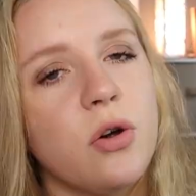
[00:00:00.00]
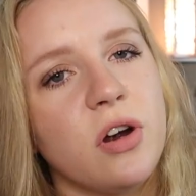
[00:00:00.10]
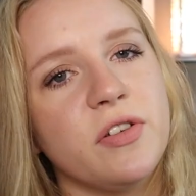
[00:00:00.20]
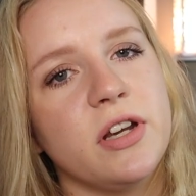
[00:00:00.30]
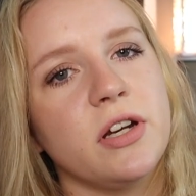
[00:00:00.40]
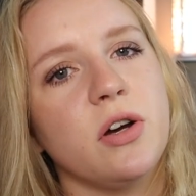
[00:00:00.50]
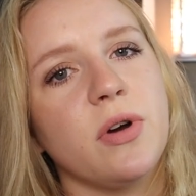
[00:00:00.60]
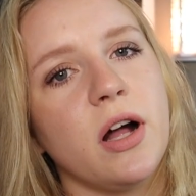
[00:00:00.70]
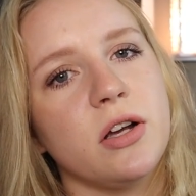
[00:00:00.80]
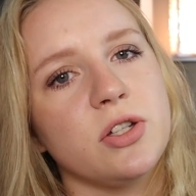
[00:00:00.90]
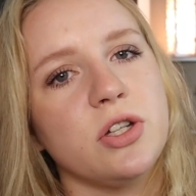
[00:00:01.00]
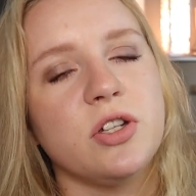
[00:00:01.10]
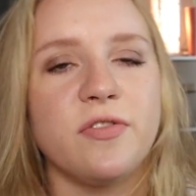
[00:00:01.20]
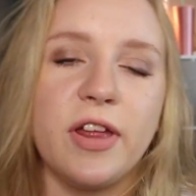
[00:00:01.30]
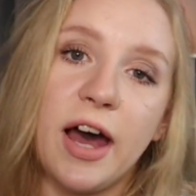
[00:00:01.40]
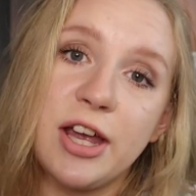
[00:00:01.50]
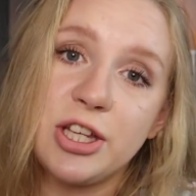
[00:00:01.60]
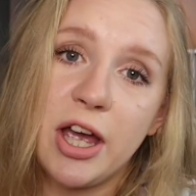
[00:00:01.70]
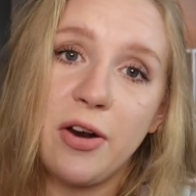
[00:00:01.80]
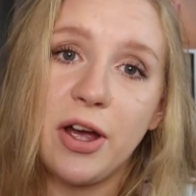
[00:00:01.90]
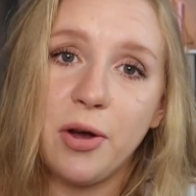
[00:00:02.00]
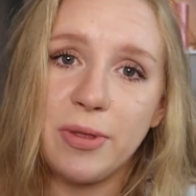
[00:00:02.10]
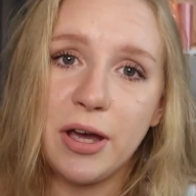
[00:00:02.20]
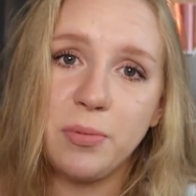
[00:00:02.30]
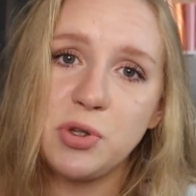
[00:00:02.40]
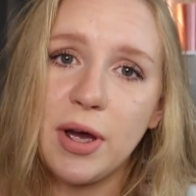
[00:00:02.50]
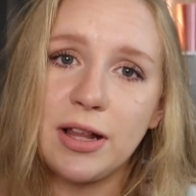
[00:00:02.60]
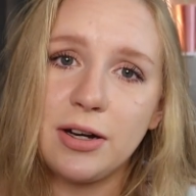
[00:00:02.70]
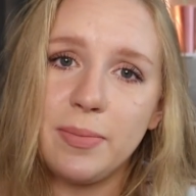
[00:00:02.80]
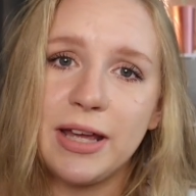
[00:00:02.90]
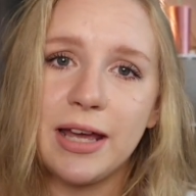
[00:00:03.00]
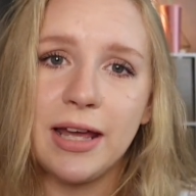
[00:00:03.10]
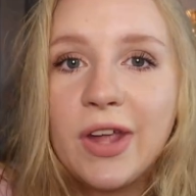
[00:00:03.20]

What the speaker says: or if you didn't know what colors to use for the eyeshadow, I hope that helped you out a little bit.